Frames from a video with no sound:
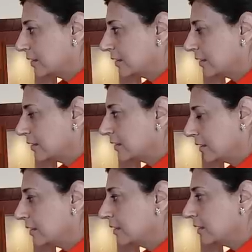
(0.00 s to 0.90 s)

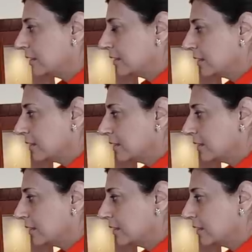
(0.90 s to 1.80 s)

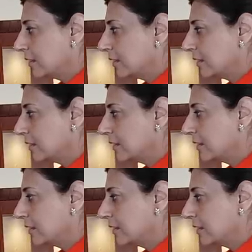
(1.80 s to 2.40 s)
(silent)